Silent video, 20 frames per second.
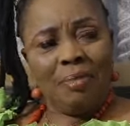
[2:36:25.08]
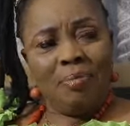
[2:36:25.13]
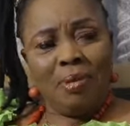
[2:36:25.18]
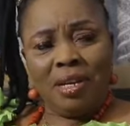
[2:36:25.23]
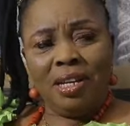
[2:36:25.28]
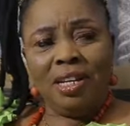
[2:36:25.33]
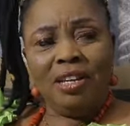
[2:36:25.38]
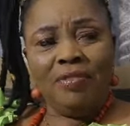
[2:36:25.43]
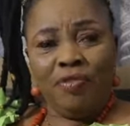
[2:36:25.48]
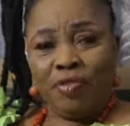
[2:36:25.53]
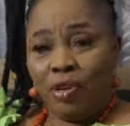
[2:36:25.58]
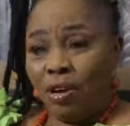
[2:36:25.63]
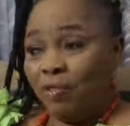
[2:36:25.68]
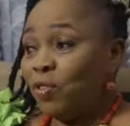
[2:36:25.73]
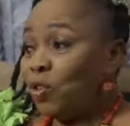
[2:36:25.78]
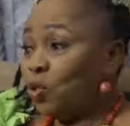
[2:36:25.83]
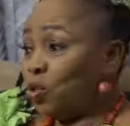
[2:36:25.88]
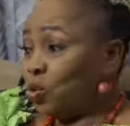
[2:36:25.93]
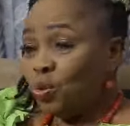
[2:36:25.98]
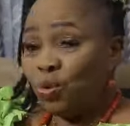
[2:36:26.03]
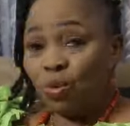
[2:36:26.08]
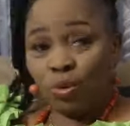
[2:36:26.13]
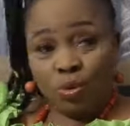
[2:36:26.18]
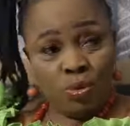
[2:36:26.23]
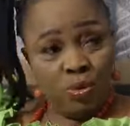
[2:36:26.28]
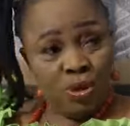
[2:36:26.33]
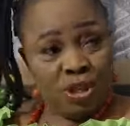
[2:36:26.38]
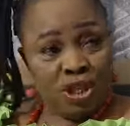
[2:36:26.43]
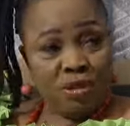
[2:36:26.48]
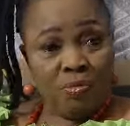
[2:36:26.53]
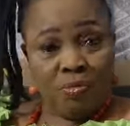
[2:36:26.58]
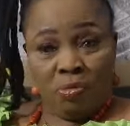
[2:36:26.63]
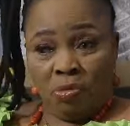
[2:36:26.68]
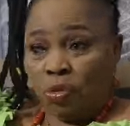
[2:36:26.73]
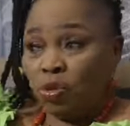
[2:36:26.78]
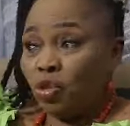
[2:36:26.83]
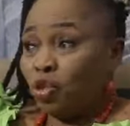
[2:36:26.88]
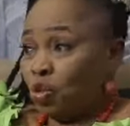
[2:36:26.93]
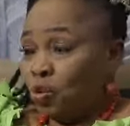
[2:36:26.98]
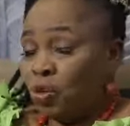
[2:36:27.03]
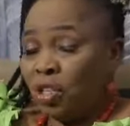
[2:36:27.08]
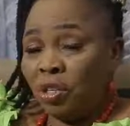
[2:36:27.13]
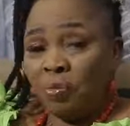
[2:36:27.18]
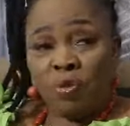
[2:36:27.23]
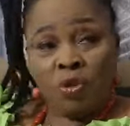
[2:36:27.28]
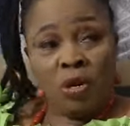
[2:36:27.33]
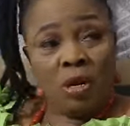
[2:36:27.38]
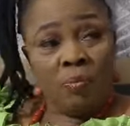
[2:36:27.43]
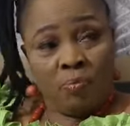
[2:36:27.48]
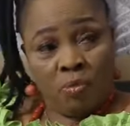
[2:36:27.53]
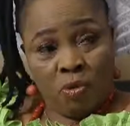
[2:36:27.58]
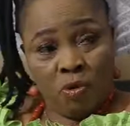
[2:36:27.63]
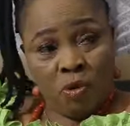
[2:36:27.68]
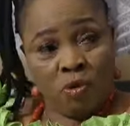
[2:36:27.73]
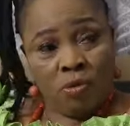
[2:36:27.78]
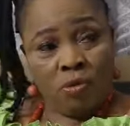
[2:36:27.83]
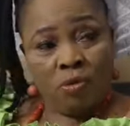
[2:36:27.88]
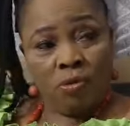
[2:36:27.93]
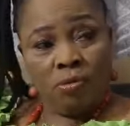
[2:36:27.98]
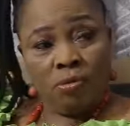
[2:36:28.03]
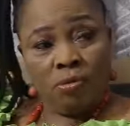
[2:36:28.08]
And I believe you have also told him or showed him your paw.